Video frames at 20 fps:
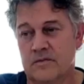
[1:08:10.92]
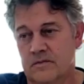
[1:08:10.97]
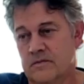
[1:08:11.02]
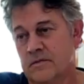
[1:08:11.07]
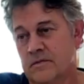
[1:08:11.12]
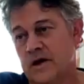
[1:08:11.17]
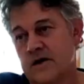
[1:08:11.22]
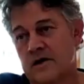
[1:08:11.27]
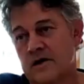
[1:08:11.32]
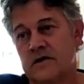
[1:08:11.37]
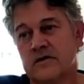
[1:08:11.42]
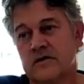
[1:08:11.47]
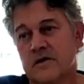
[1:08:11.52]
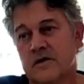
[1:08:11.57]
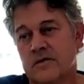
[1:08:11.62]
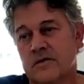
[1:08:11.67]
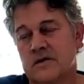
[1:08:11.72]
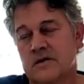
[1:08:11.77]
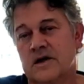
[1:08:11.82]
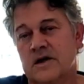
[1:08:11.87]
make
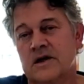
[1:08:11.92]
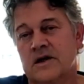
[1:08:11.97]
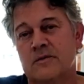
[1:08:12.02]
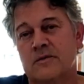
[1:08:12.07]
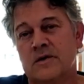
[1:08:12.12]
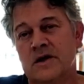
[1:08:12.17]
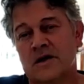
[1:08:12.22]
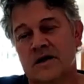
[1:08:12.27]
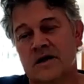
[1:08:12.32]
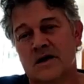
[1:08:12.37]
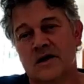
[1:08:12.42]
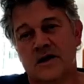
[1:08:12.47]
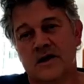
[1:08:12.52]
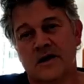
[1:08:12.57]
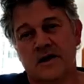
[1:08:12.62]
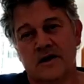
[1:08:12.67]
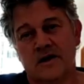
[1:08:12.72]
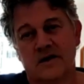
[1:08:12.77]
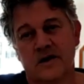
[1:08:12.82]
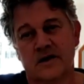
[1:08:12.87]
contact with the enemy,
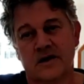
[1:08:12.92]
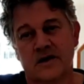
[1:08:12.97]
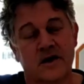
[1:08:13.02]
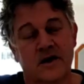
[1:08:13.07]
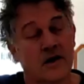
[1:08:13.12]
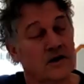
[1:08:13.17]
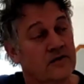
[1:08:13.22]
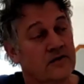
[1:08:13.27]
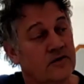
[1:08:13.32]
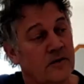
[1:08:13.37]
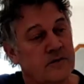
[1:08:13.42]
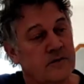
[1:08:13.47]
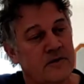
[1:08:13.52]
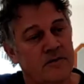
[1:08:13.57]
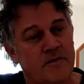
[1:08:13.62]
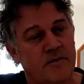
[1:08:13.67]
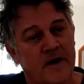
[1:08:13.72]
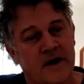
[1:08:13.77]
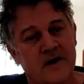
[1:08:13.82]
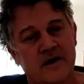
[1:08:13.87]
then the guys from the
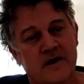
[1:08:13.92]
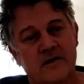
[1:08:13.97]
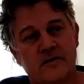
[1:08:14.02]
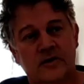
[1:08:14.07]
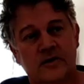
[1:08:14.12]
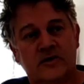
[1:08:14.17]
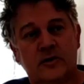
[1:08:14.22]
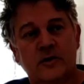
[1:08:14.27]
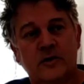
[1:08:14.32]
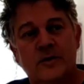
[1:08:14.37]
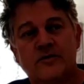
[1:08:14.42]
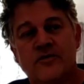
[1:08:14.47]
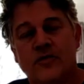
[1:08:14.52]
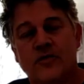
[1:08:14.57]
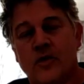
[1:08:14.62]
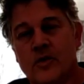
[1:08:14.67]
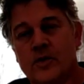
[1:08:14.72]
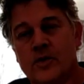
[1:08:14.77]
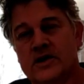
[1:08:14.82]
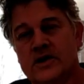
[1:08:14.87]
back would sweep
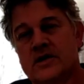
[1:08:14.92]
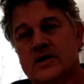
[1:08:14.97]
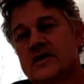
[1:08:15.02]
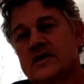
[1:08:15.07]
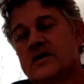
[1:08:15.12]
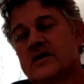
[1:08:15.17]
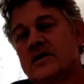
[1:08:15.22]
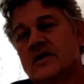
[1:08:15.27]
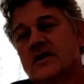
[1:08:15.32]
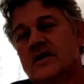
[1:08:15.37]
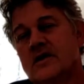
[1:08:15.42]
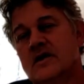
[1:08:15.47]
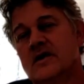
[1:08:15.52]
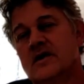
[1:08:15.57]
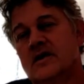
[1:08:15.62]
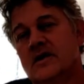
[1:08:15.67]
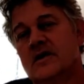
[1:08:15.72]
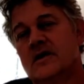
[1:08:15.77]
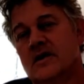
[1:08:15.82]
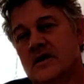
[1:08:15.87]
forward.
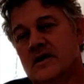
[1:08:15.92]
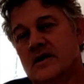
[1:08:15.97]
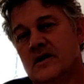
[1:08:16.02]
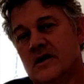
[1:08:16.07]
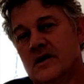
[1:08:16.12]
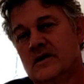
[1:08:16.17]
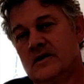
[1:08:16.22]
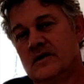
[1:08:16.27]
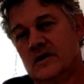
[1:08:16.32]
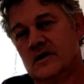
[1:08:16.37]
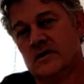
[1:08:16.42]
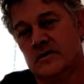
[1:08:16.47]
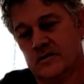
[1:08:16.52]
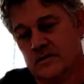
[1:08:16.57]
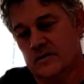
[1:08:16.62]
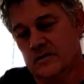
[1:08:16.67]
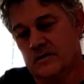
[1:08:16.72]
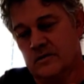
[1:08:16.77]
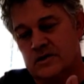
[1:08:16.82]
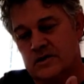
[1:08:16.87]
And
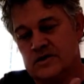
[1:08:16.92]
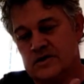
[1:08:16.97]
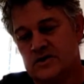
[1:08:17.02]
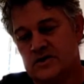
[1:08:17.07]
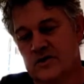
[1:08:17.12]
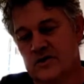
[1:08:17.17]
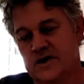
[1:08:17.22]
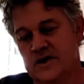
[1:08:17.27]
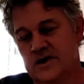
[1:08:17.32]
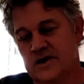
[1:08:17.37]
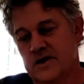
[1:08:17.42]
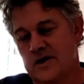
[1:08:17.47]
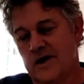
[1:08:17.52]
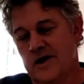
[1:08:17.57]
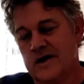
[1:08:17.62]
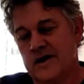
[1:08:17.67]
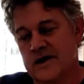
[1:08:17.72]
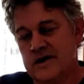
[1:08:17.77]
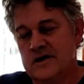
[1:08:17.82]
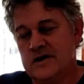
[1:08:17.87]
then once you're in a
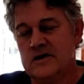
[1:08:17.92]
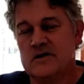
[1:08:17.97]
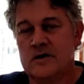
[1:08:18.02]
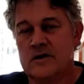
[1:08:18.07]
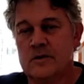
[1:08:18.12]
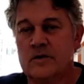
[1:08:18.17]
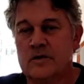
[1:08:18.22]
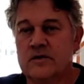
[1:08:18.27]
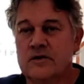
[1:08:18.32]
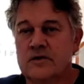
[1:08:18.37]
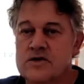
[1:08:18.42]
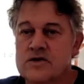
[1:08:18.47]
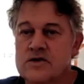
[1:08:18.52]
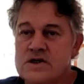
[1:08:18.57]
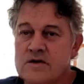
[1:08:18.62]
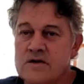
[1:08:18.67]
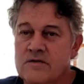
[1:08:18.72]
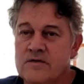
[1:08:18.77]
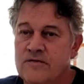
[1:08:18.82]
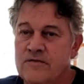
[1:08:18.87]
line, you will do
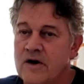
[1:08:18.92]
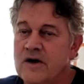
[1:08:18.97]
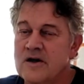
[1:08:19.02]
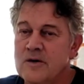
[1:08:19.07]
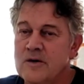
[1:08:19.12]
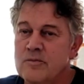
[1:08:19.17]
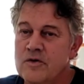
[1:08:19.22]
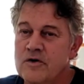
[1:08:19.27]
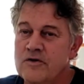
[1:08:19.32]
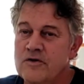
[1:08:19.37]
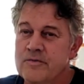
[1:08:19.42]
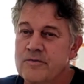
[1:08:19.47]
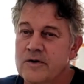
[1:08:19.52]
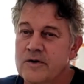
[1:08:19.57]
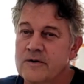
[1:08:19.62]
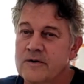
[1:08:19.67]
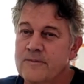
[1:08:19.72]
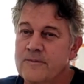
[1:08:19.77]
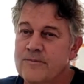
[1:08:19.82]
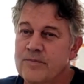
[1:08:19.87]
fire
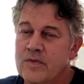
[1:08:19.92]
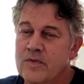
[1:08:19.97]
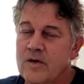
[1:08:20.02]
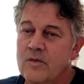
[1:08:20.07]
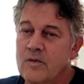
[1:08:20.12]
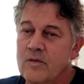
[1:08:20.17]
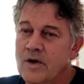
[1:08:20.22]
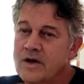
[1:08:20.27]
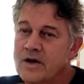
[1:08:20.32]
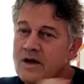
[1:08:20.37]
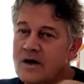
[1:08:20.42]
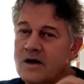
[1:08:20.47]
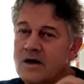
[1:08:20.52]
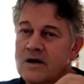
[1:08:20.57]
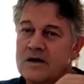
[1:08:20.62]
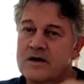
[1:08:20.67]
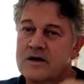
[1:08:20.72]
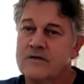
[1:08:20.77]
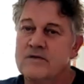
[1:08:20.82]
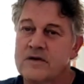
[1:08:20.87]
movement. One
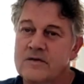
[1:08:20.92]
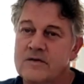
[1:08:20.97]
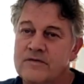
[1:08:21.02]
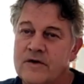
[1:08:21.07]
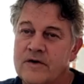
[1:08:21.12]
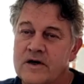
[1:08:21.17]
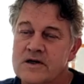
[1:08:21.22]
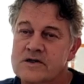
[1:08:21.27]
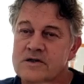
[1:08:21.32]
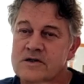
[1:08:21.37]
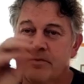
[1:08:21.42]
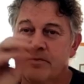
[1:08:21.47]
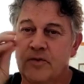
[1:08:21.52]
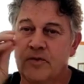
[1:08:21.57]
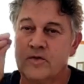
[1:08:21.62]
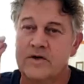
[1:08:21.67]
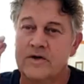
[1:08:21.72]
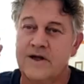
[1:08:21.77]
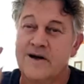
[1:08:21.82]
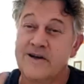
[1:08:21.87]
guy giving fire
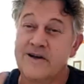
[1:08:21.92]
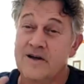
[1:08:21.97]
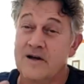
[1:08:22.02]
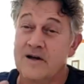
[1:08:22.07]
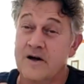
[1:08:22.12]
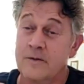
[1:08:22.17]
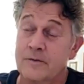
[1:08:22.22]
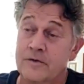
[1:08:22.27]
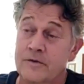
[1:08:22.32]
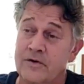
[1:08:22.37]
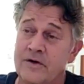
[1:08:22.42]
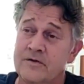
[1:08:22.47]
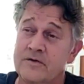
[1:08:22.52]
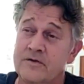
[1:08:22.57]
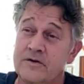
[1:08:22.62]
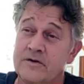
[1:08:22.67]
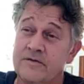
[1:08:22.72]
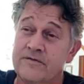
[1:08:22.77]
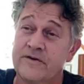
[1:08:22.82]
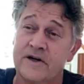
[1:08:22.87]
support, the other guy will run
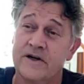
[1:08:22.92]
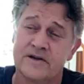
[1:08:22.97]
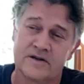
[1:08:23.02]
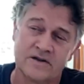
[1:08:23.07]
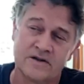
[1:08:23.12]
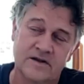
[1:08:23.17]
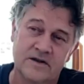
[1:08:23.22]
to the front.